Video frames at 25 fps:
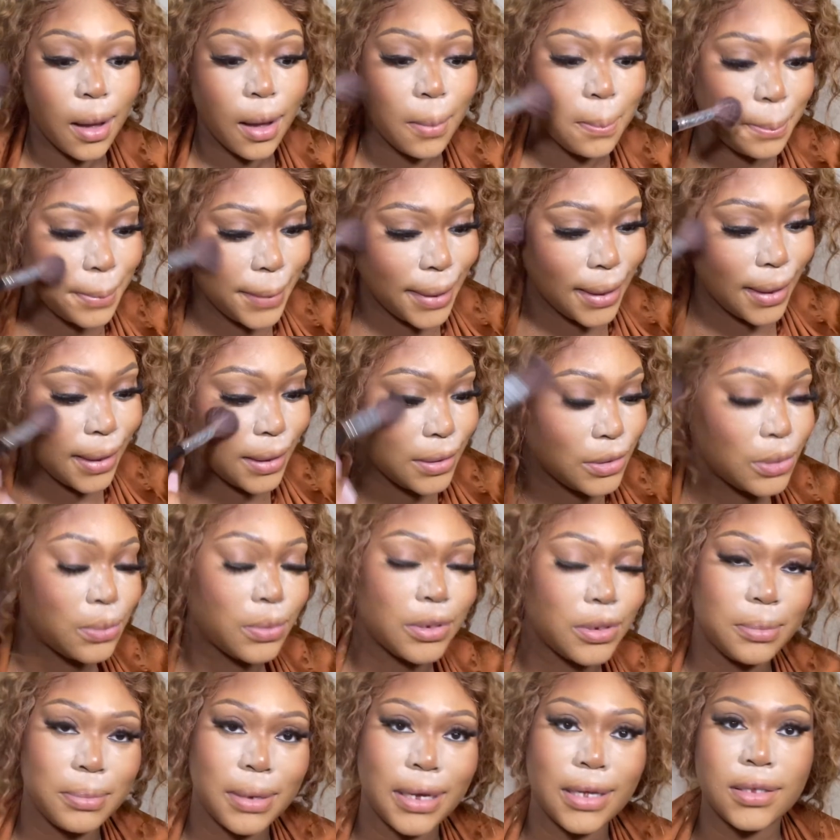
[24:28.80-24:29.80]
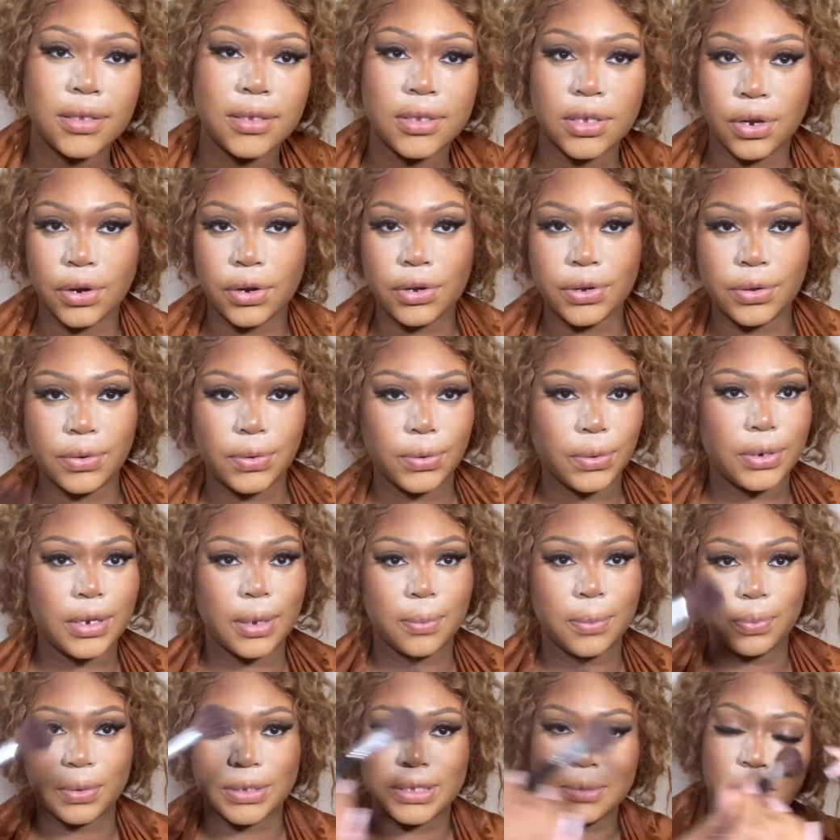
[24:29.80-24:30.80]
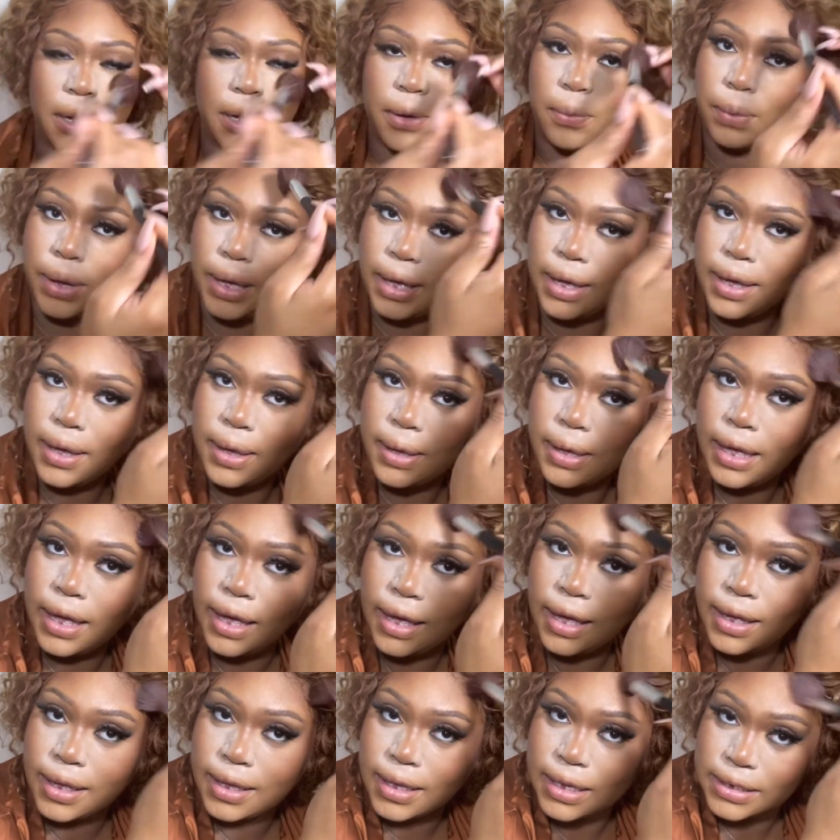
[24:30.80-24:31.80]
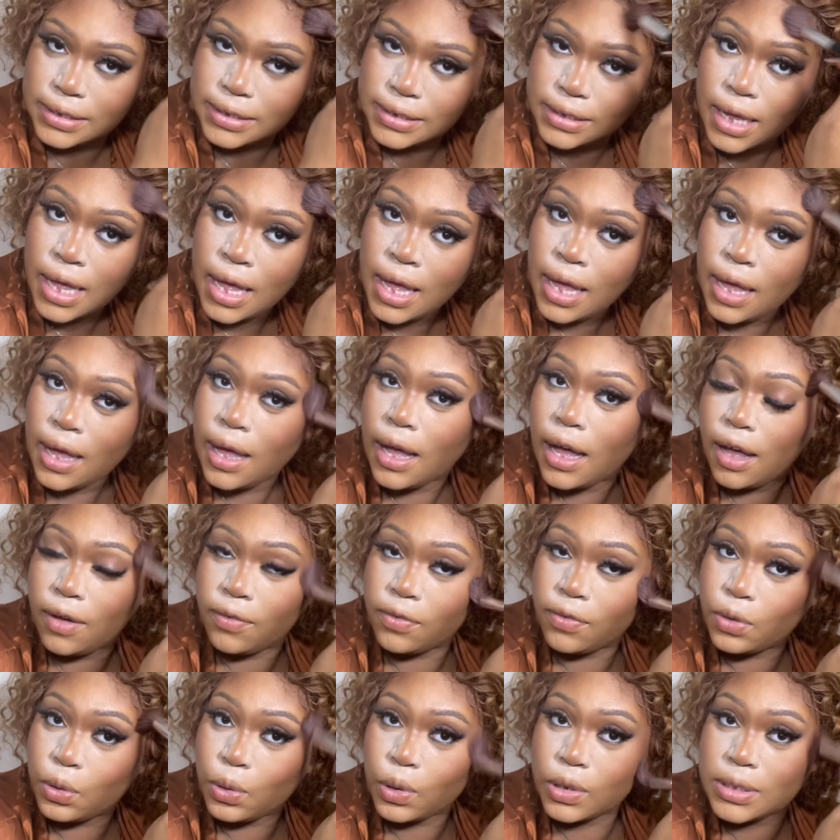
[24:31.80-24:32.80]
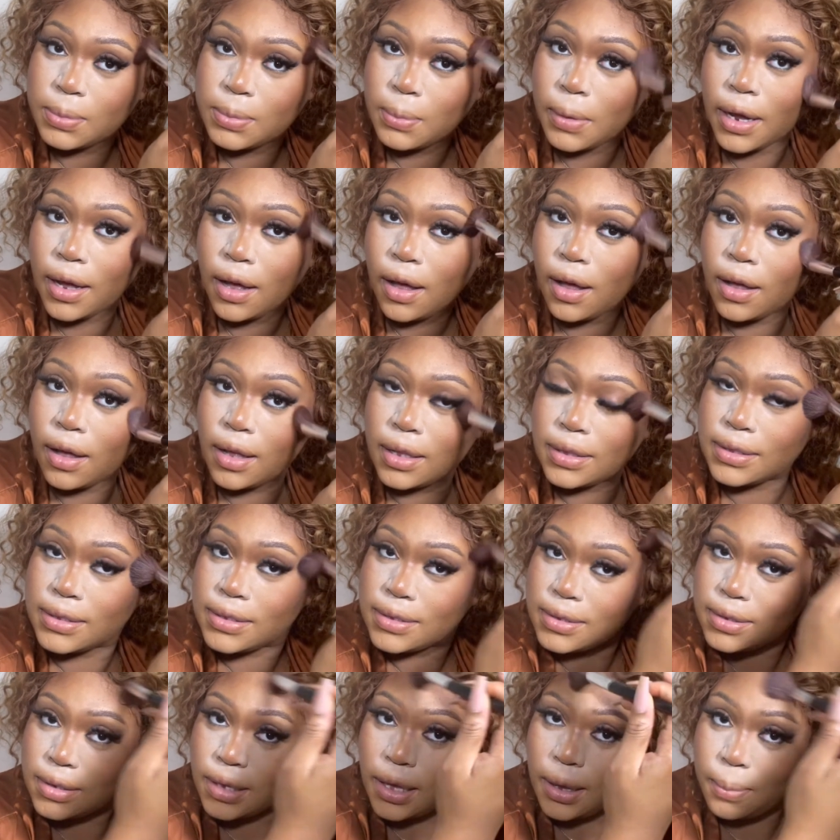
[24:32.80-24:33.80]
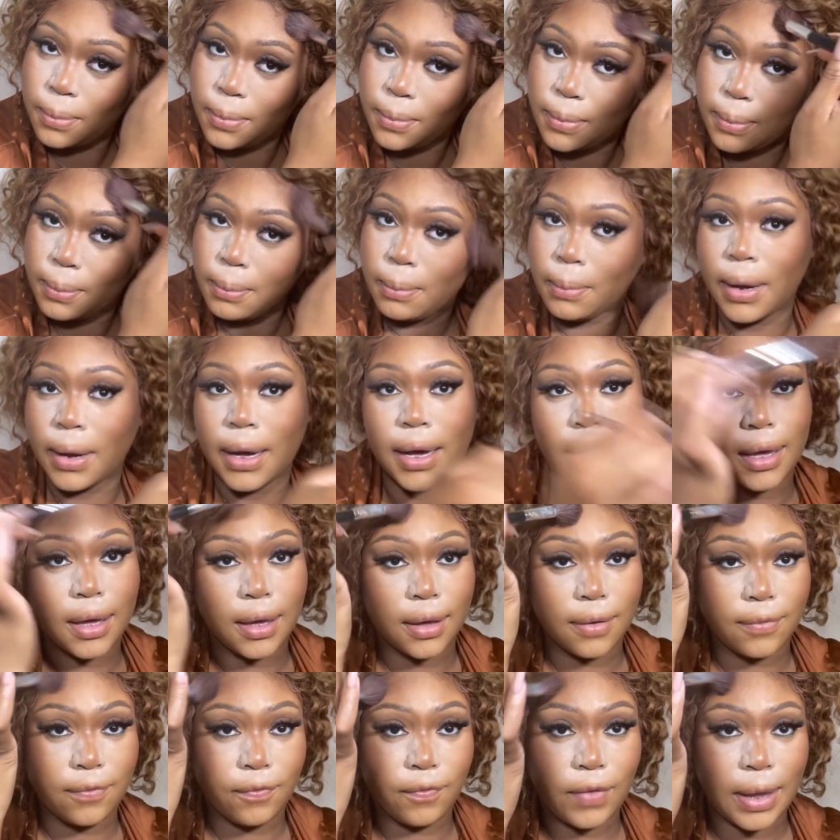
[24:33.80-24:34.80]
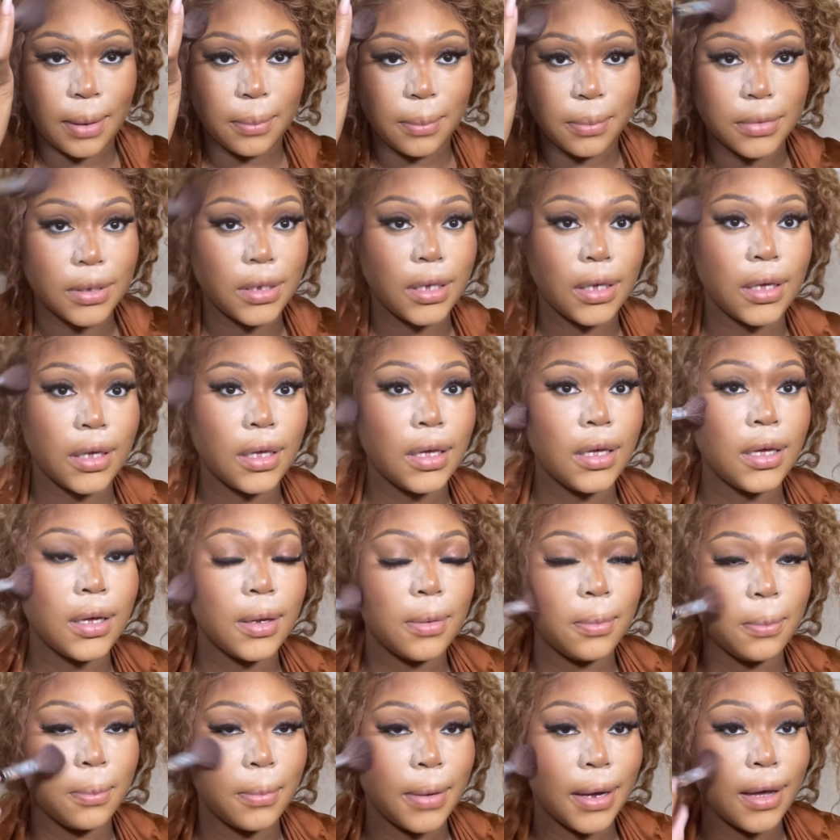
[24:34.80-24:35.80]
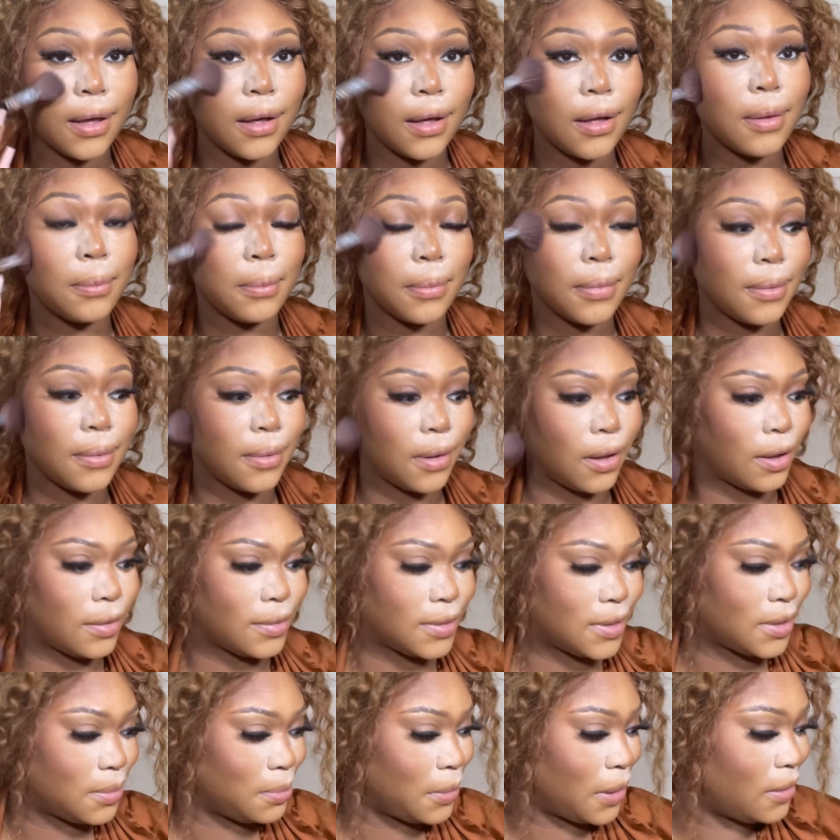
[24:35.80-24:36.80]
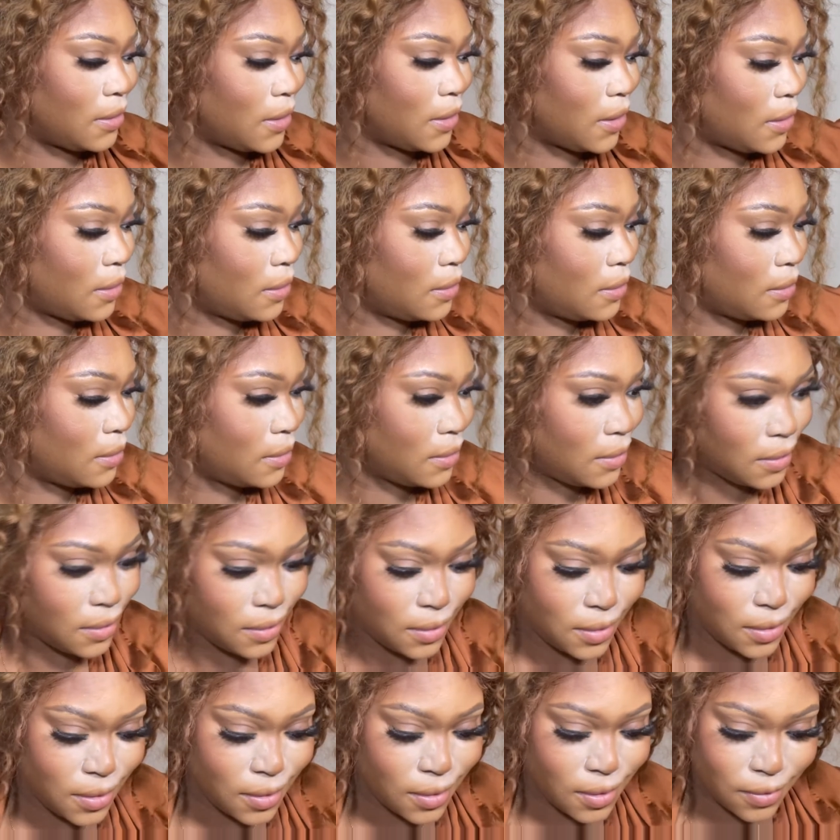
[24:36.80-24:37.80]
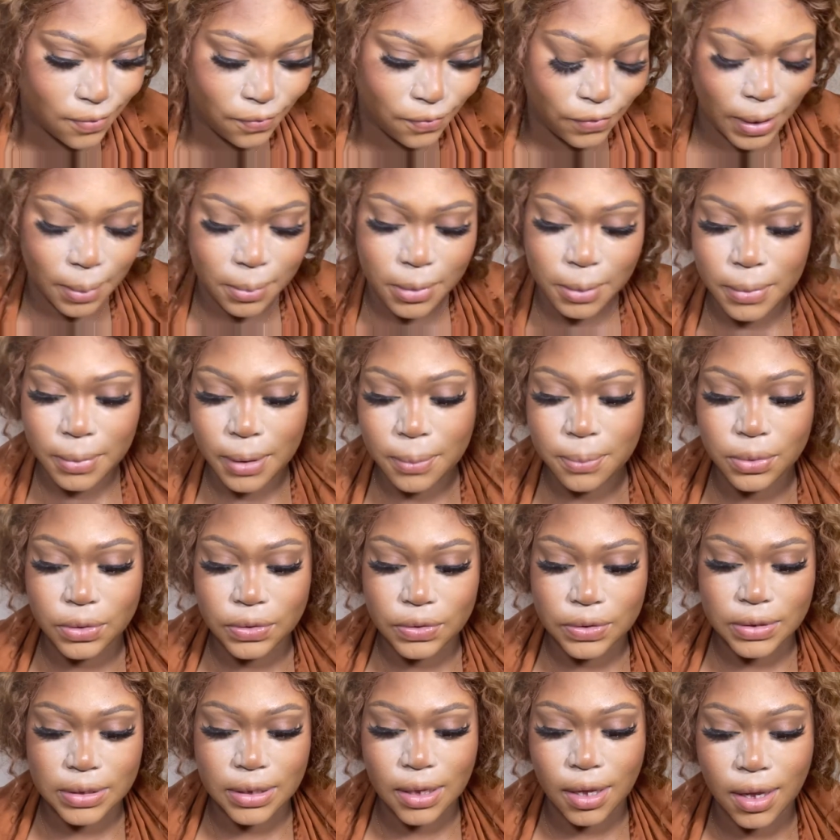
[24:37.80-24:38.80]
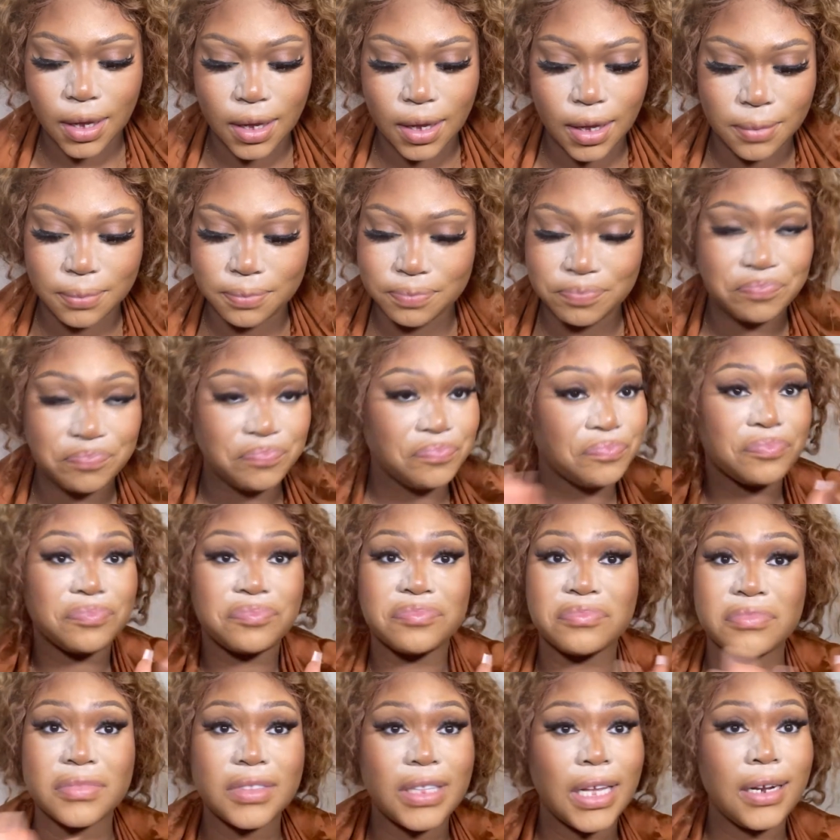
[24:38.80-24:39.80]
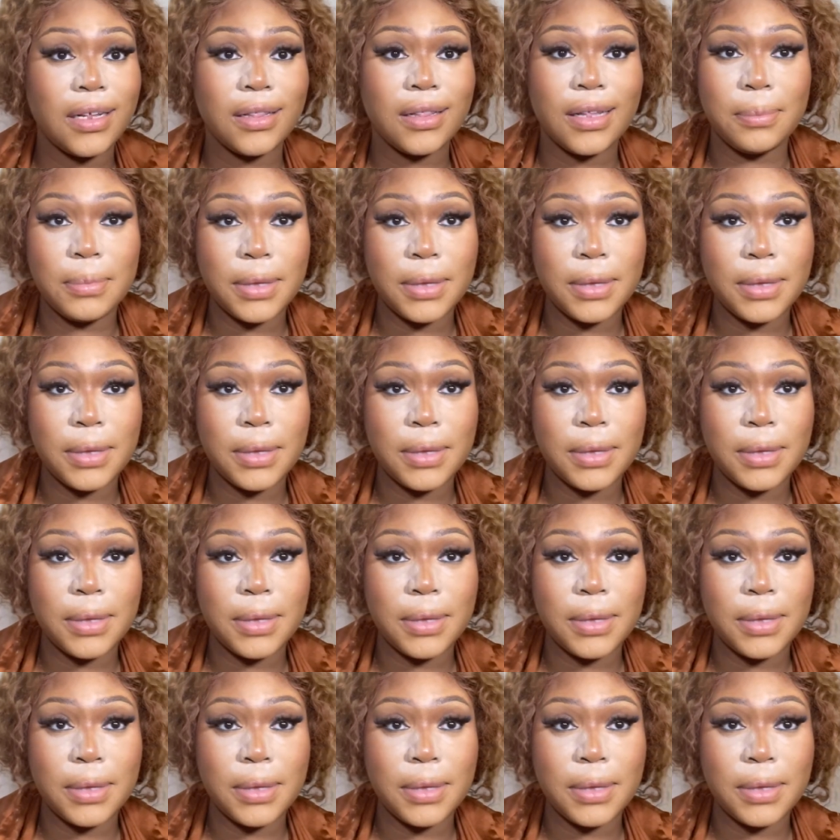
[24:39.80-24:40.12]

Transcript: A major one of my insecurities growing up was my weight. And of course, my aunts and my family, my aunts mainly, family members, they didn't let